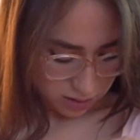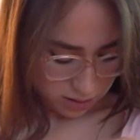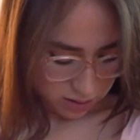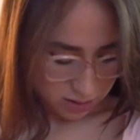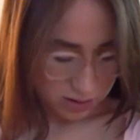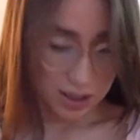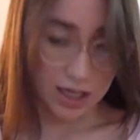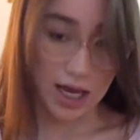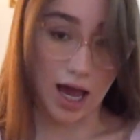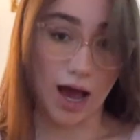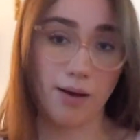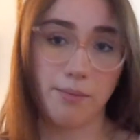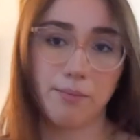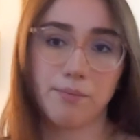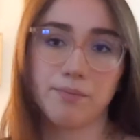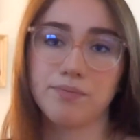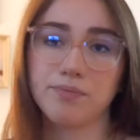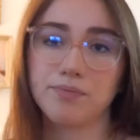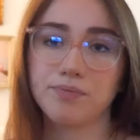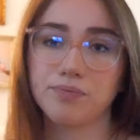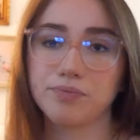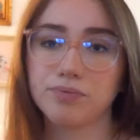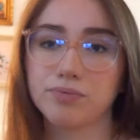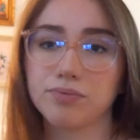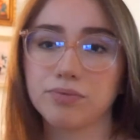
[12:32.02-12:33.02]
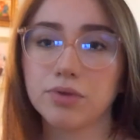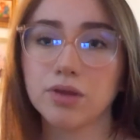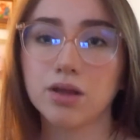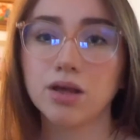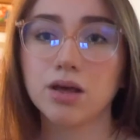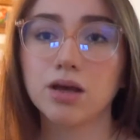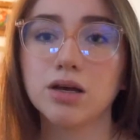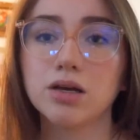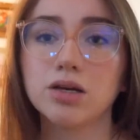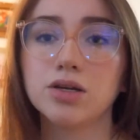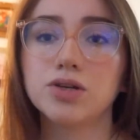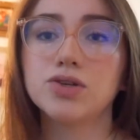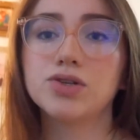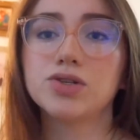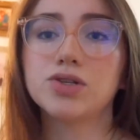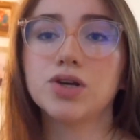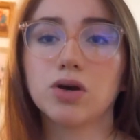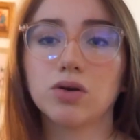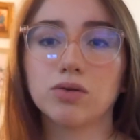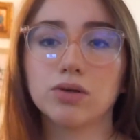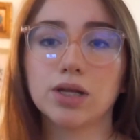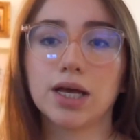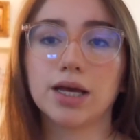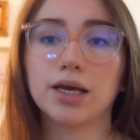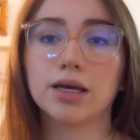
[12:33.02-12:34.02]
Yeah. So
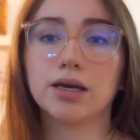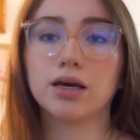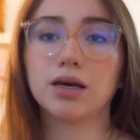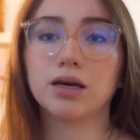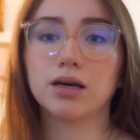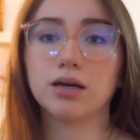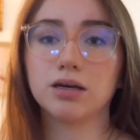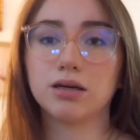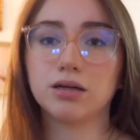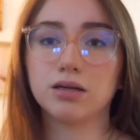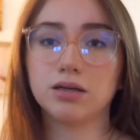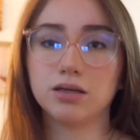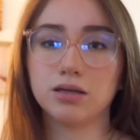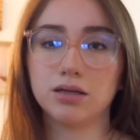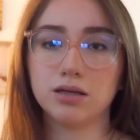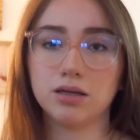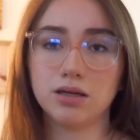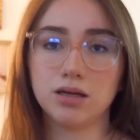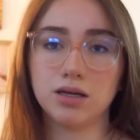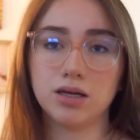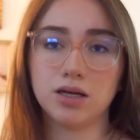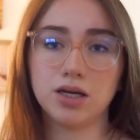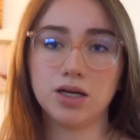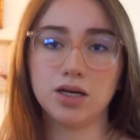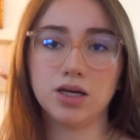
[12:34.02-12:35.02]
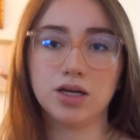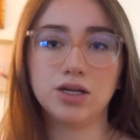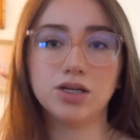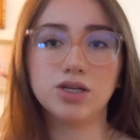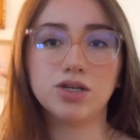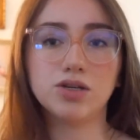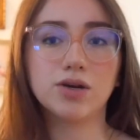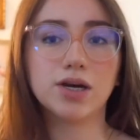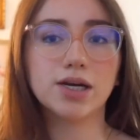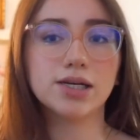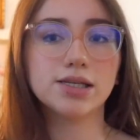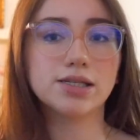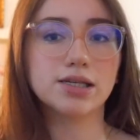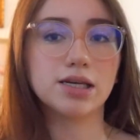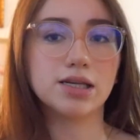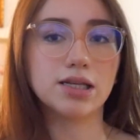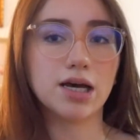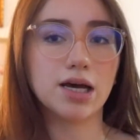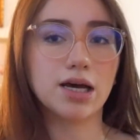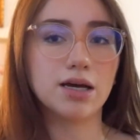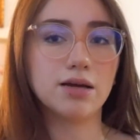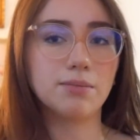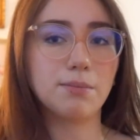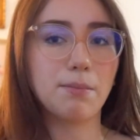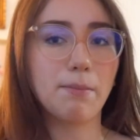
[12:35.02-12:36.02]
like, do you guys see that?